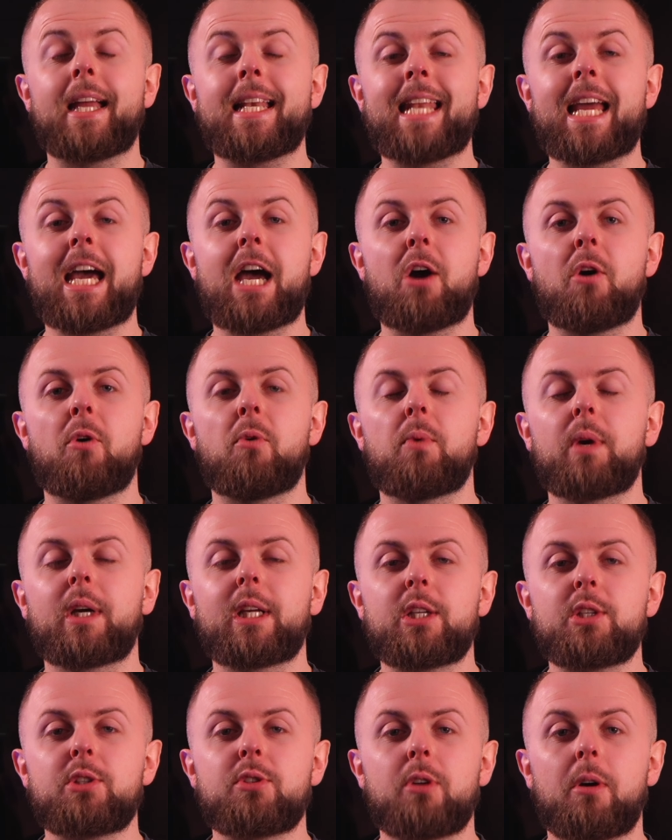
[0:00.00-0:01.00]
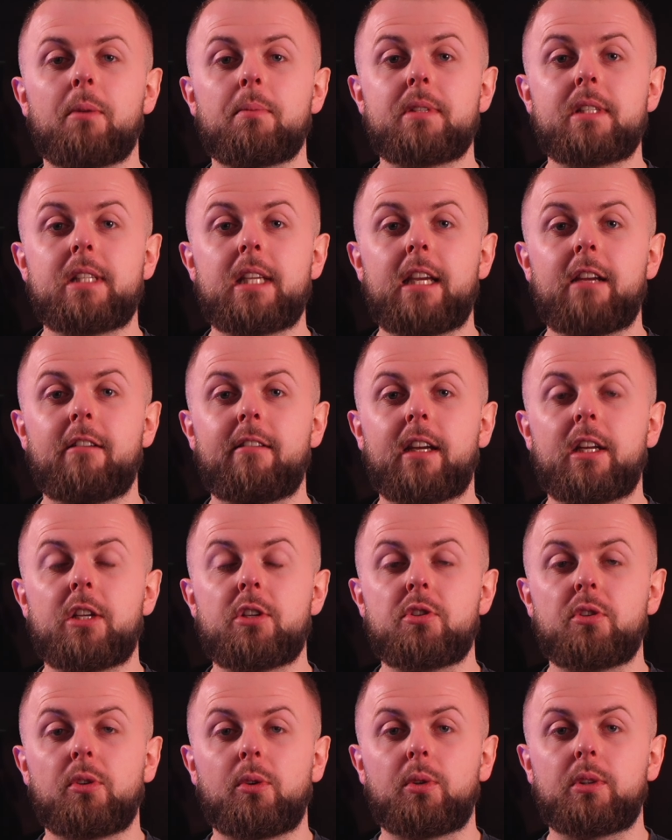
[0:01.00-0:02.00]
now we're gonna stop searing and
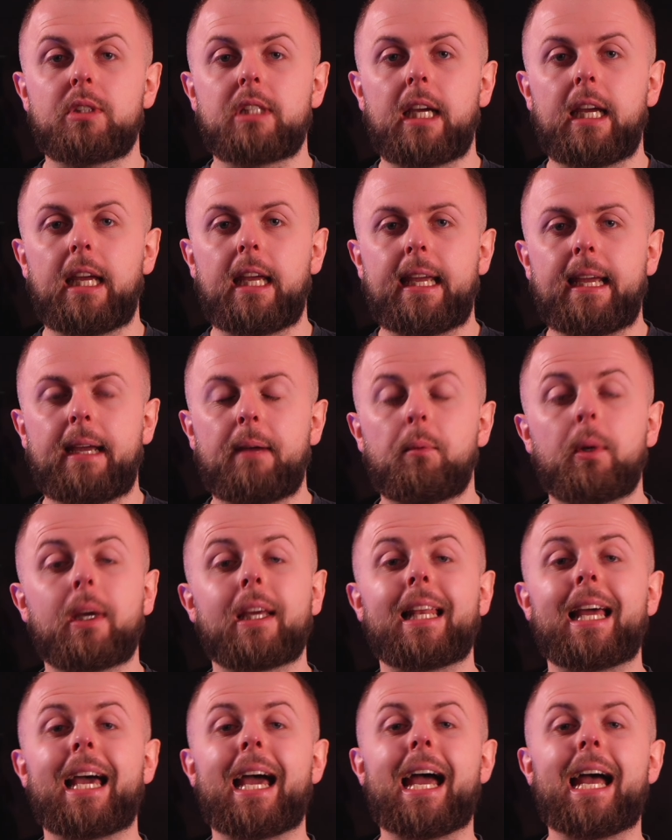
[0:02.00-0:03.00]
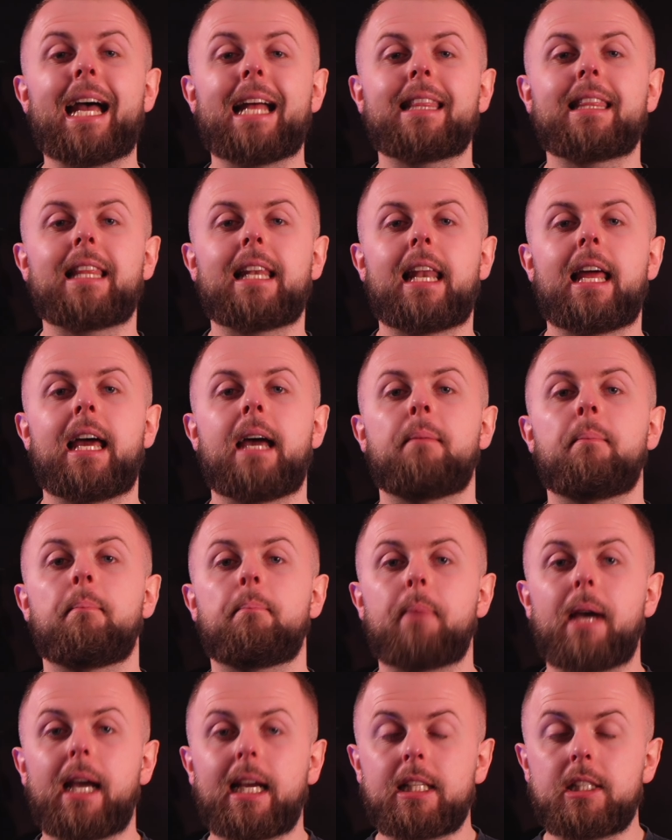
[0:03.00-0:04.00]
sauteing. We're gonna add the lamb
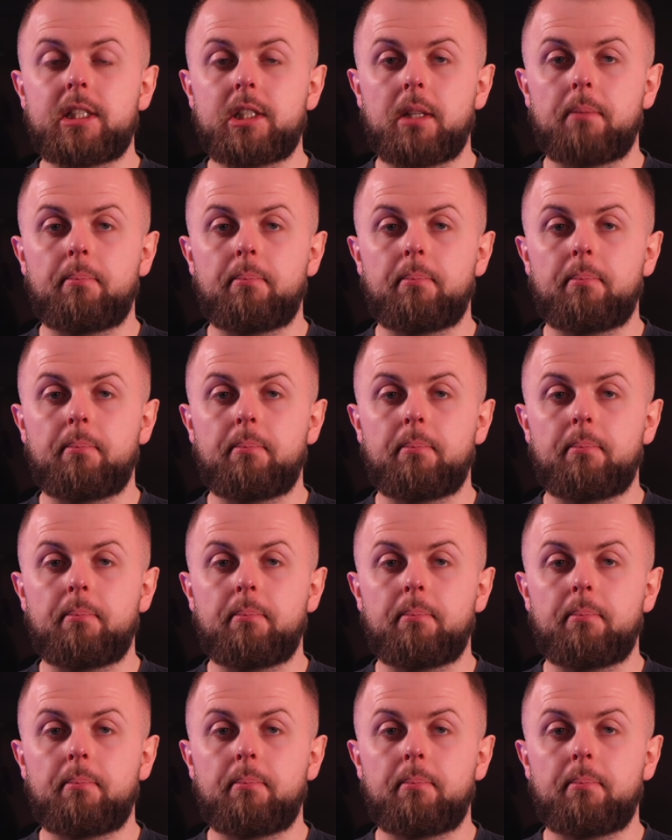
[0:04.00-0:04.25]
back into the